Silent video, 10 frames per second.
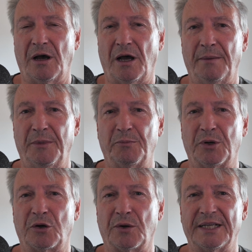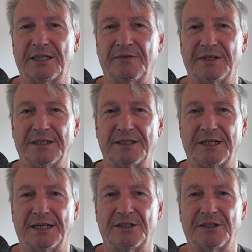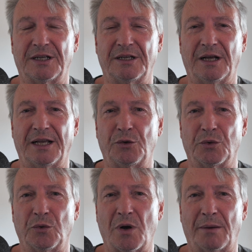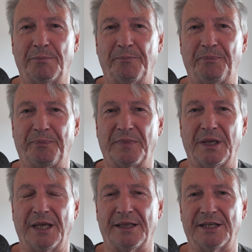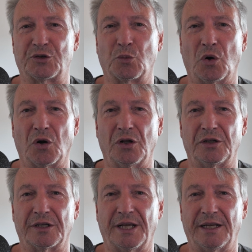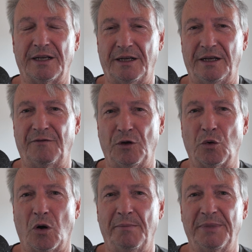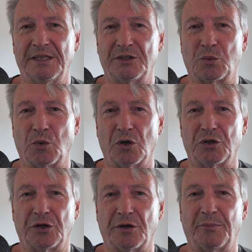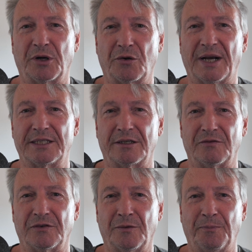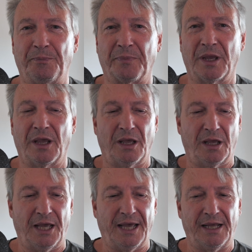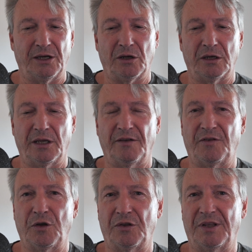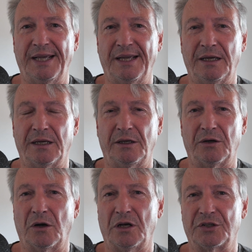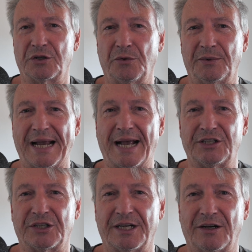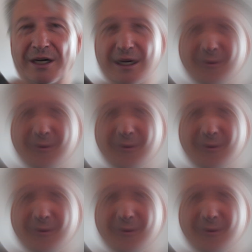I'm a progressive in the sense that I grew up in this world. And if you grow up in this world, you're a progressive. And if you think, you're also reactionary.